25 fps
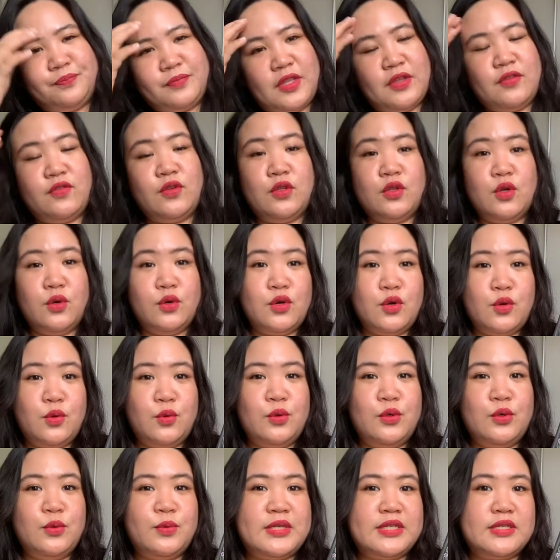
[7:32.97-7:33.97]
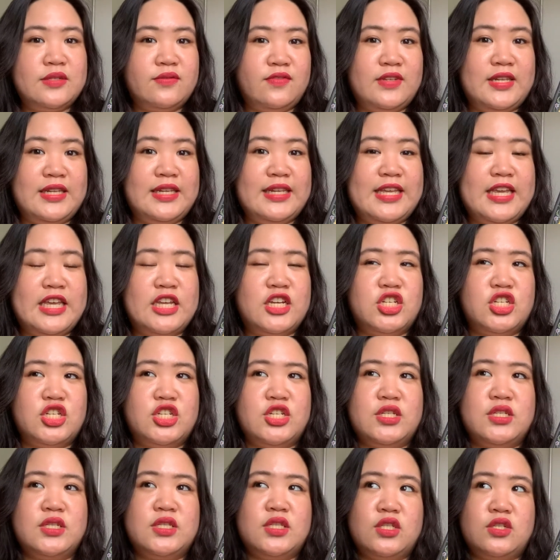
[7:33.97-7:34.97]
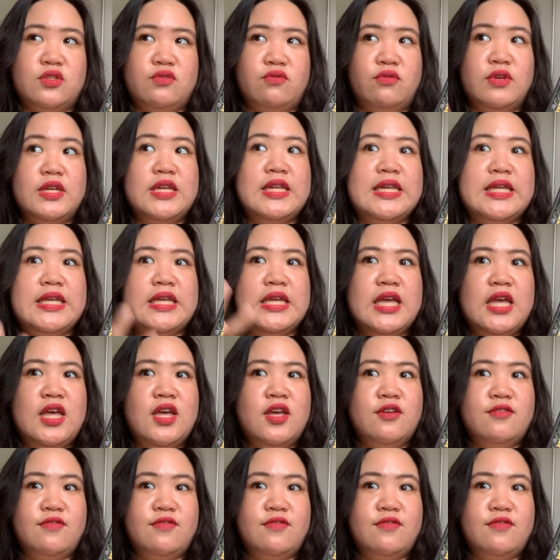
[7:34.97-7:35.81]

If you don't know who Louise Feely is, she's this really